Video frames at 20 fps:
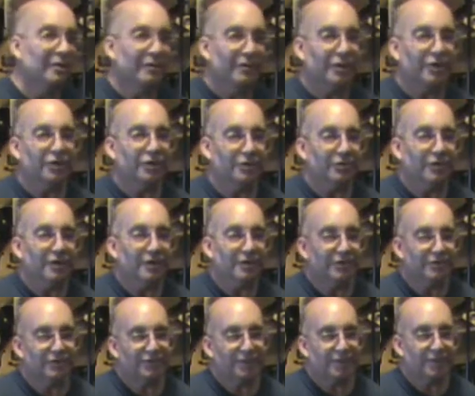that you need to
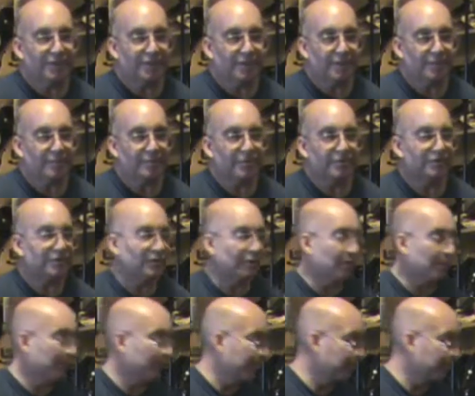set up. So